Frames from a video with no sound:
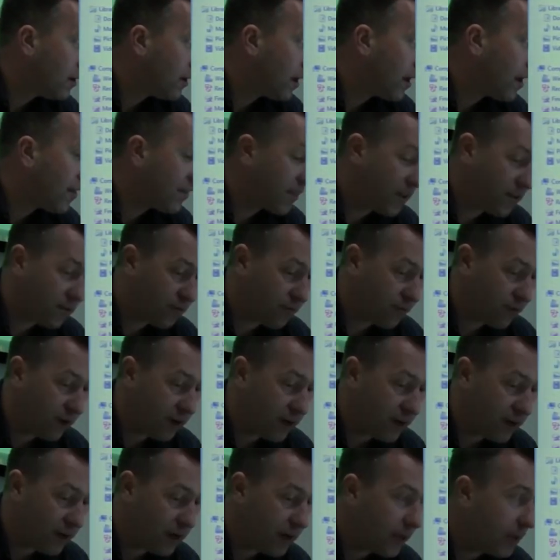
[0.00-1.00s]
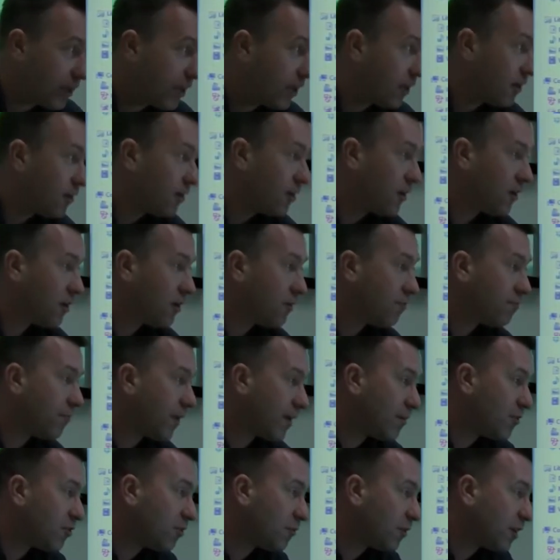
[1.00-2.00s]
and then finally,
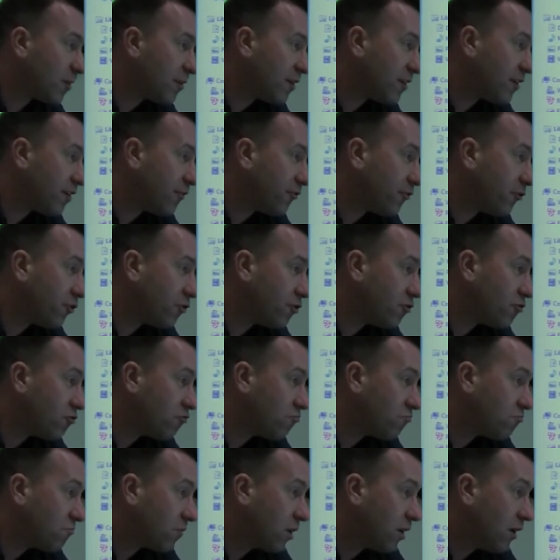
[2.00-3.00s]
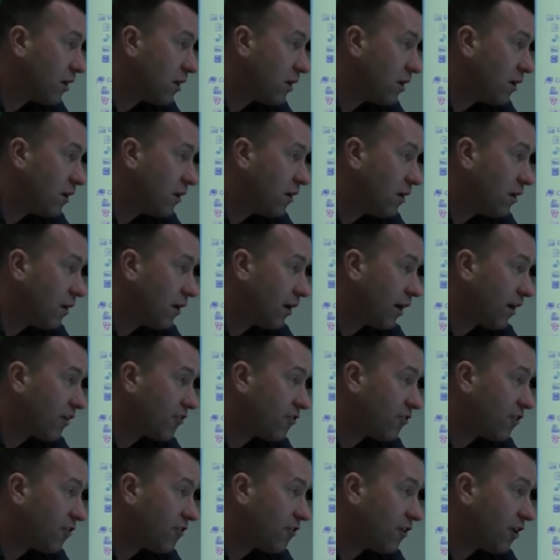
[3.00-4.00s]
maybe something a bit different, I
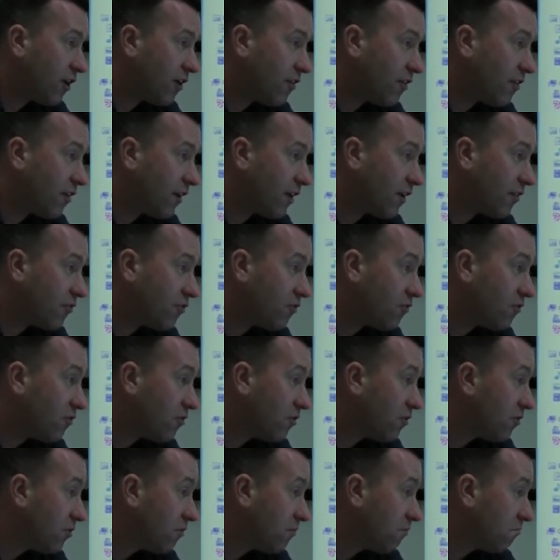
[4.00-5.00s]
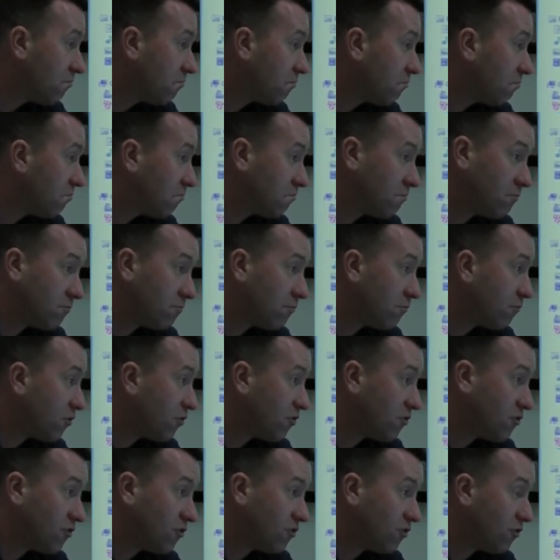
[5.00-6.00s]
S O nine thousand.
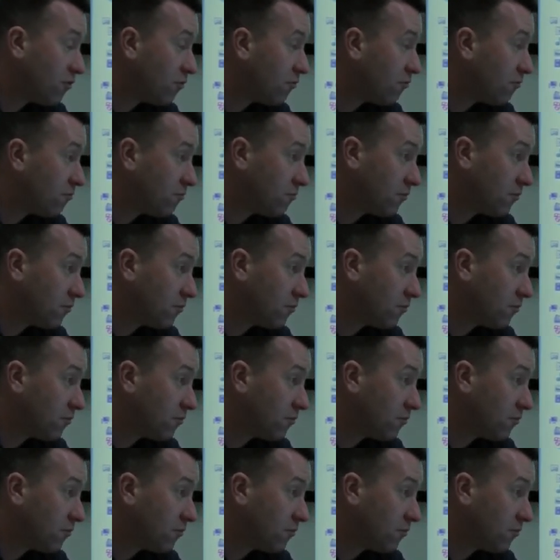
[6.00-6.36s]
Just to